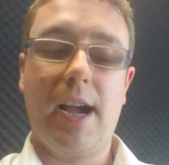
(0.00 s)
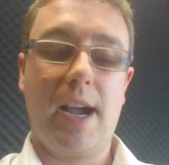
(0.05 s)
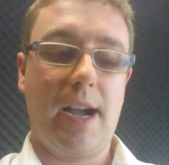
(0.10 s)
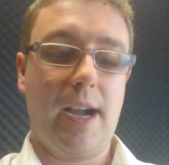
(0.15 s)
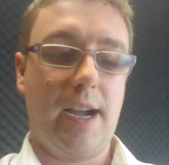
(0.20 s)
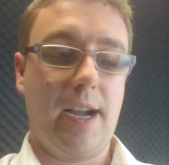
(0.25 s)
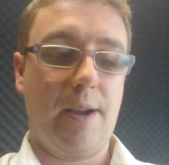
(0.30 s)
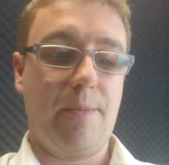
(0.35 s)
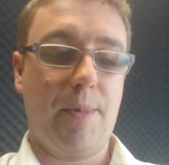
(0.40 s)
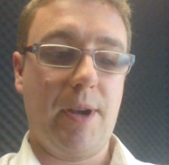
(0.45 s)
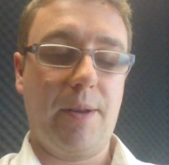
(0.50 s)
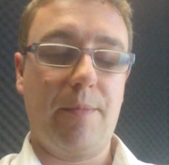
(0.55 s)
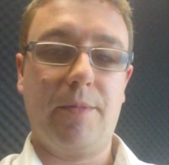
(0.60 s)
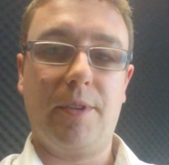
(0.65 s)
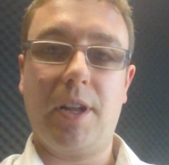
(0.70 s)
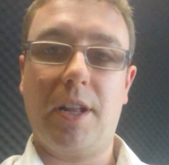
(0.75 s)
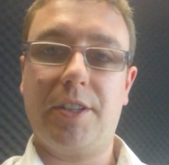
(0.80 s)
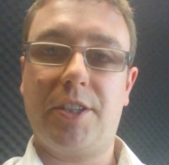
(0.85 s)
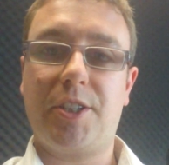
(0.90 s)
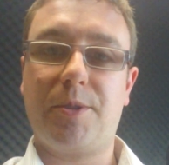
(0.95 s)

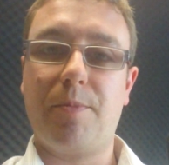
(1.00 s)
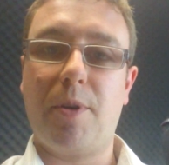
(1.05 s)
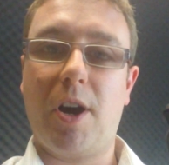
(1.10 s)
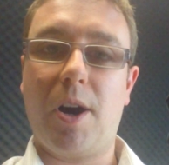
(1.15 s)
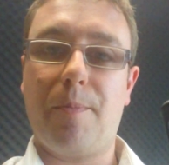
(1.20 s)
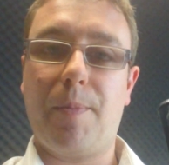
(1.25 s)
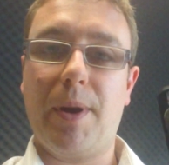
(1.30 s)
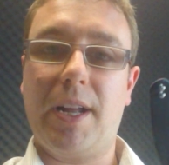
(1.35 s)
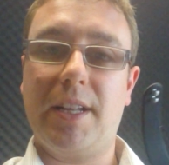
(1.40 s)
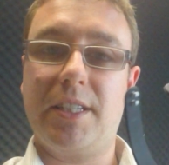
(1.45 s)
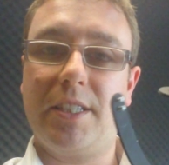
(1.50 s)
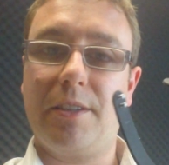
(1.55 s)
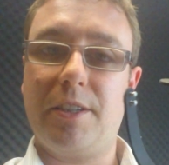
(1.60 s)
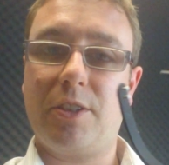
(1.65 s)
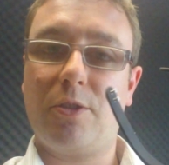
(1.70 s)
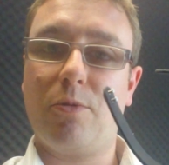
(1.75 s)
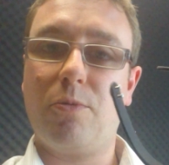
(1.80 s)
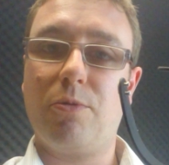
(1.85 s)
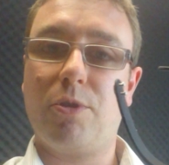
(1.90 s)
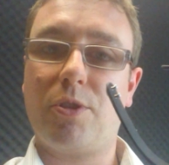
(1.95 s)
and SmartBands,
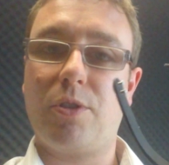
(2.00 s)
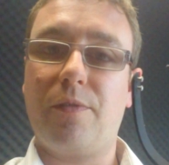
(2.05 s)
it's all